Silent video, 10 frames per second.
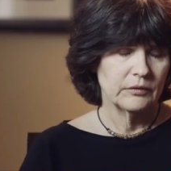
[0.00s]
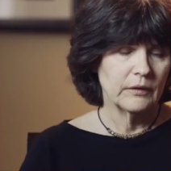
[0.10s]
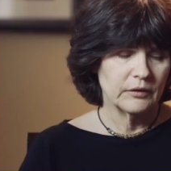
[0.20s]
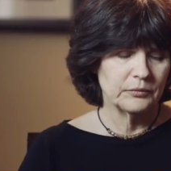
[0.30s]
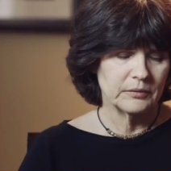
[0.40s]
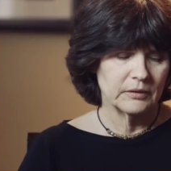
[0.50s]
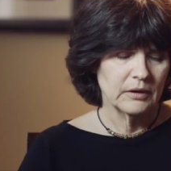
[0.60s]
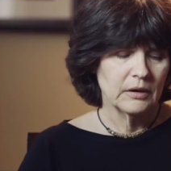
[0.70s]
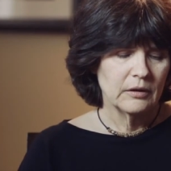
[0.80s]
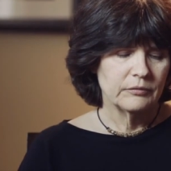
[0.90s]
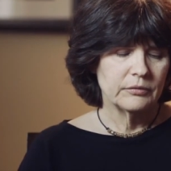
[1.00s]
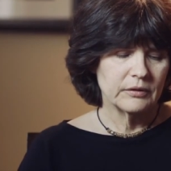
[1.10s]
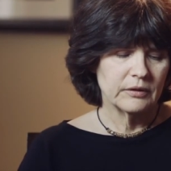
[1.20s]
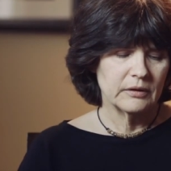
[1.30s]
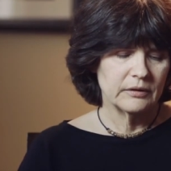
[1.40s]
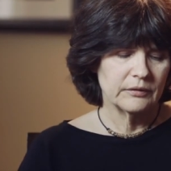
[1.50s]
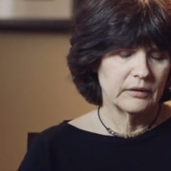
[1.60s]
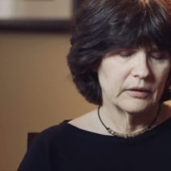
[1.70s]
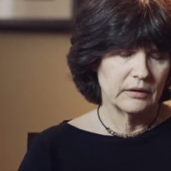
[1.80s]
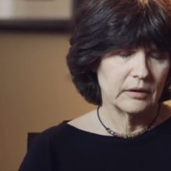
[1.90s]
So those were four things
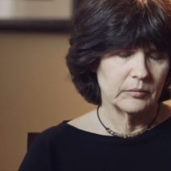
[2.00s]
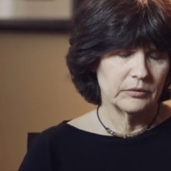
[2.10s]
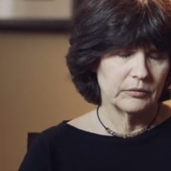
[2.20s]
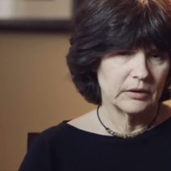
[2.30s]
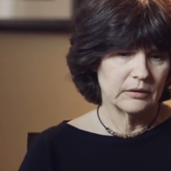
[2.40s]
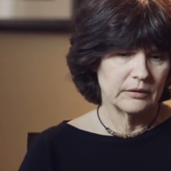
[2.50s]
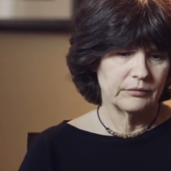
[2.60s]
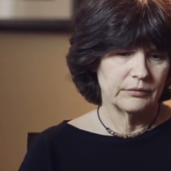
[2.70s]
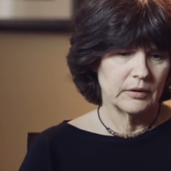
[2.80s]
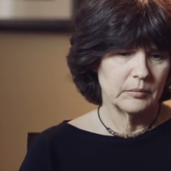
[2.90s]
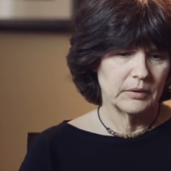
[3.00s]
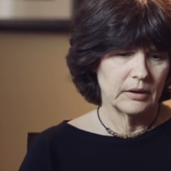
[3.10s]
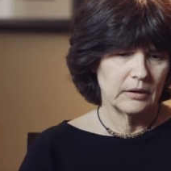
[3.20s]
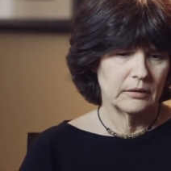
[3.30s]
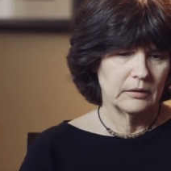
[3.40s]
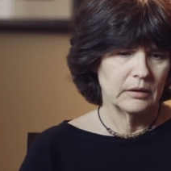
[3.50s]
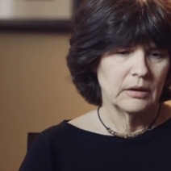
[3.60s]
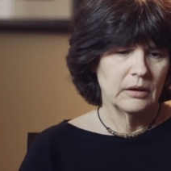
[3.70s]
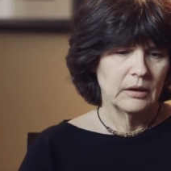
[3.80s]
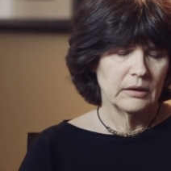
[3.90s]
that had come directly from our
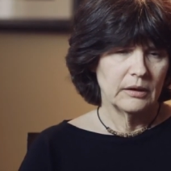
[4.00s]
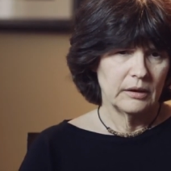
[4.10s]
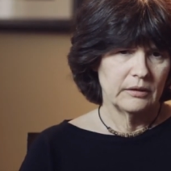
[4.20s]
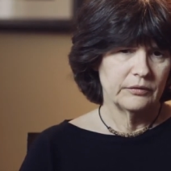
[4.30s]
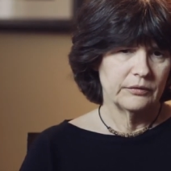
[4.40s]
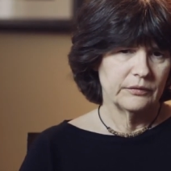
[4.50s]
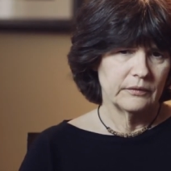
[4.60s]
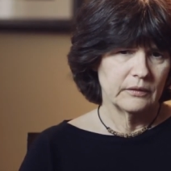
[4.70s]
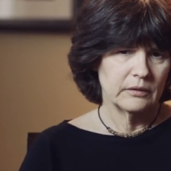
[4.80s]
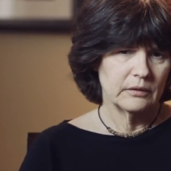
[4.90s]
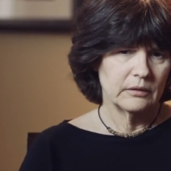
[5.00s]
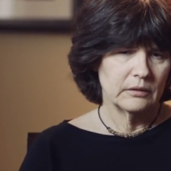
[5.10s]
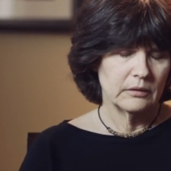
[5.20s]
case that,